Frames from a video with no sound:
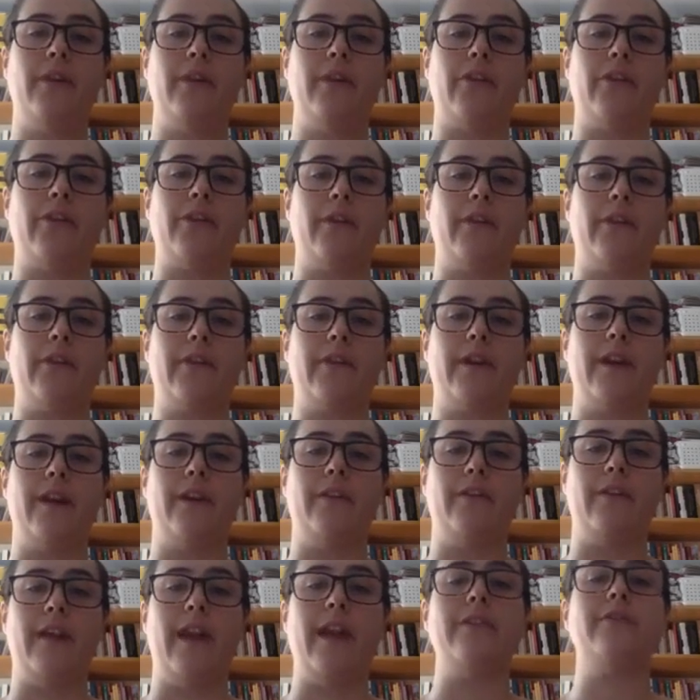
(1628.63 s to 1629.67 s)
And so it's kind
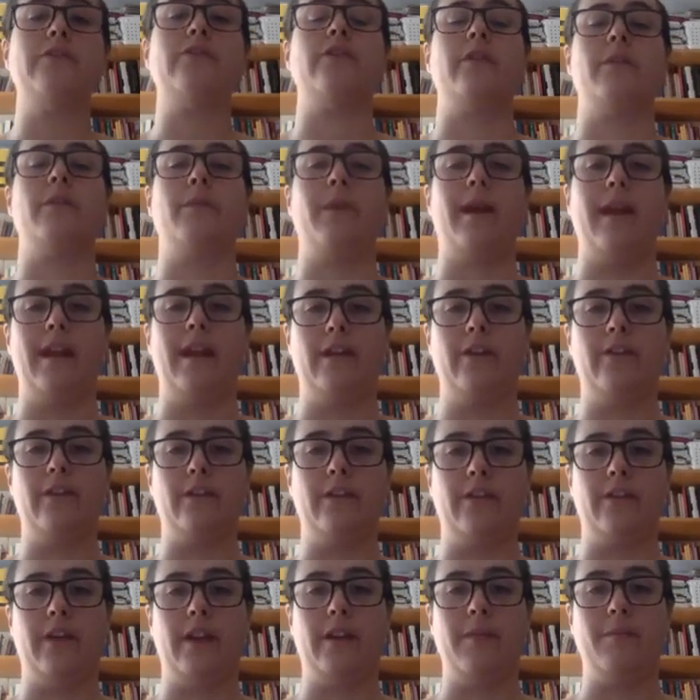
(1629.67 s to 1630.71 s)
of an entryway into
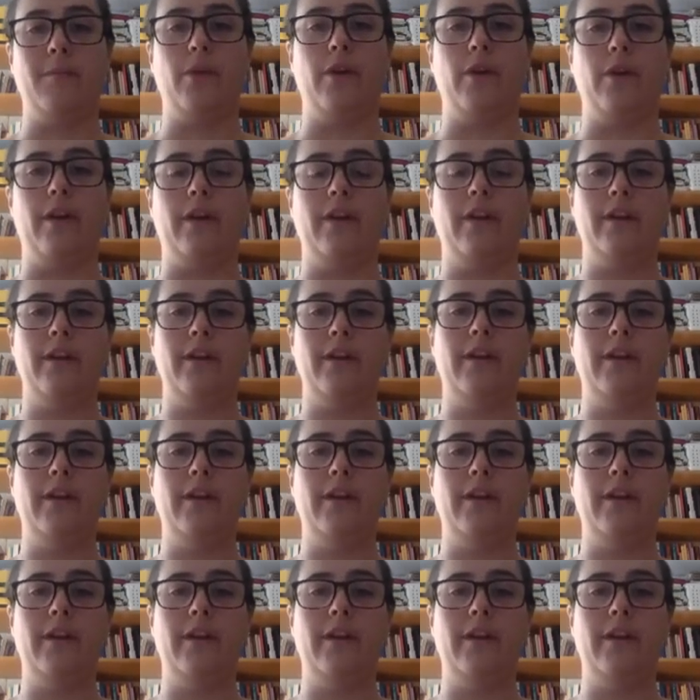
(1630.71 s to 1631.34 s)
learning more.